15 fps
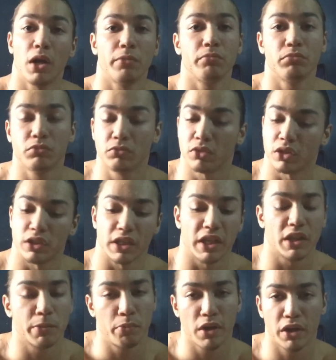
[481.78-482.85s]
up just to
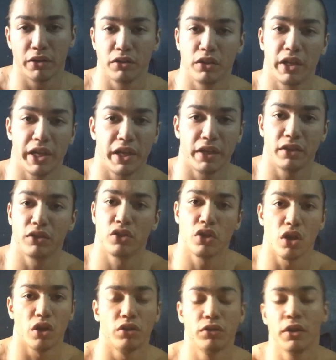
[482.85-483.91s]
get the blood in,
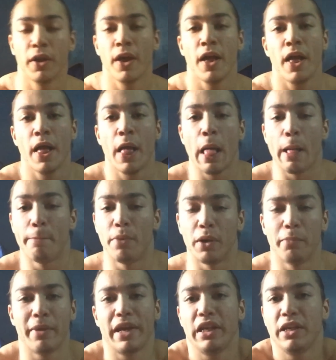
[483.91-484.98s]

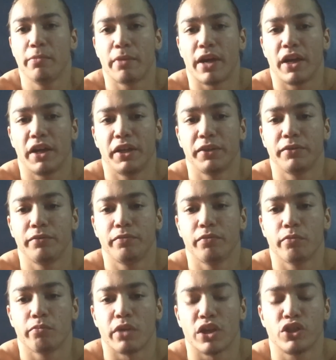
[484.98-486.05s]
But mainly my
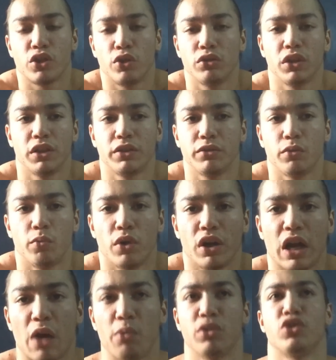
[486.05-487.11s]
shoulder
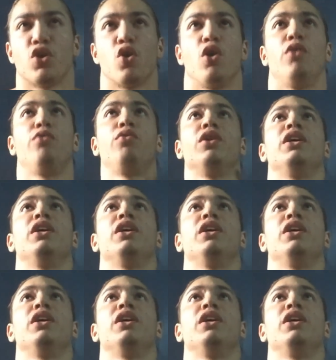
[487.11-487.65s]
workout will start off